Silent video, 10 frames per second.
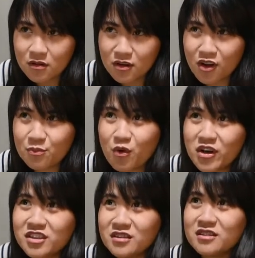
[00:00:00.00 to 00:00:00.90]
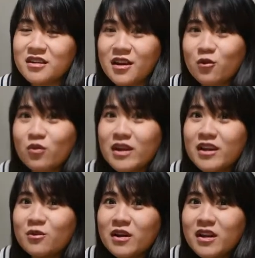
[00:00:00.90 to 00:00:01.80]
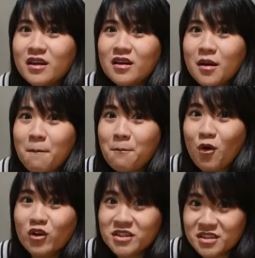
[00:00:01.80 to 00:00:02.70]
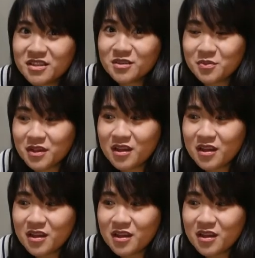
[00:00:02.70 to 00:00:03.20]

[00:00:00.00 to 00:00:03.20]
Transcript: Not poisonous like really poisonous, but